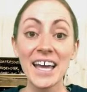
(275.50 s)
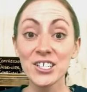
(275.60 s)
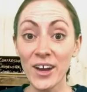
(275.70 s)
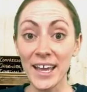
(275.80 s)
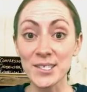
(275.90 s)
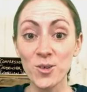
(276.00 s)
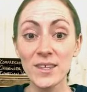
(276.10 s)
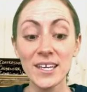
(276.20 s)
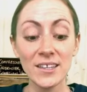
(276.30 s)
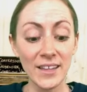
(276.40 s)
And great,
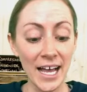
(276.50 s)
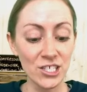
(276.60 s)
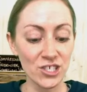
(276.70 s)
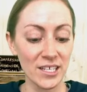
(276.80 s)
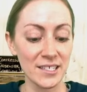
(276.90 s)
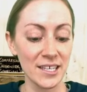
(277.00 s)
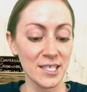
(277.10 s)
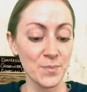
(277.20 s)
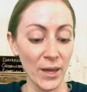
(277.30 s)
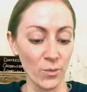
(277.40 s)
so the last cheese
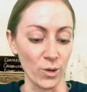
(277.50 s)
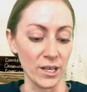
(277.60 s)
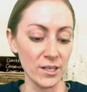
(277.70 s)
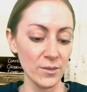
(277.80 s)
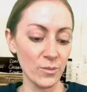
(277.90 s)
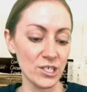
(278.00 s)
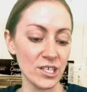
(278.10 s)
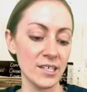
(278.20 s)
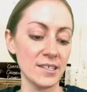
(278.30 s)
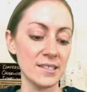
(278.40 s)
is Spenwood,
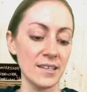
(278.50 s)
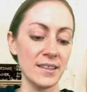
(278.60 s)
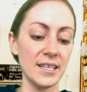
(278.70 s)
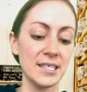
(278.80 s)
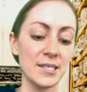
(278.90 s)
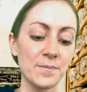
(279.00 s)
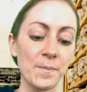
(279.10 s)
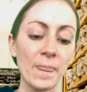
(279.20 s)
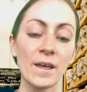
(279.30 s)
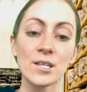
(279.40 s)
which is this
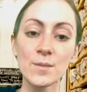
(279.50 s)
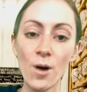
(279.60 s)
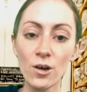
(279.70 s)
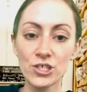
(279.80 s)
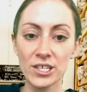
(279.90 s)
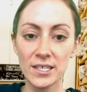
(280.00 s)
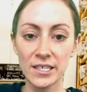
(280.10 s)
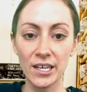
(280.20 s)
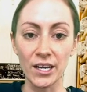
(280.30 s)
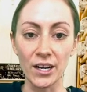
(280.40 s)
small
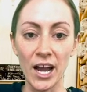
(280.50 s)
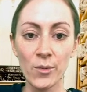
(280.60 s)
cheese here.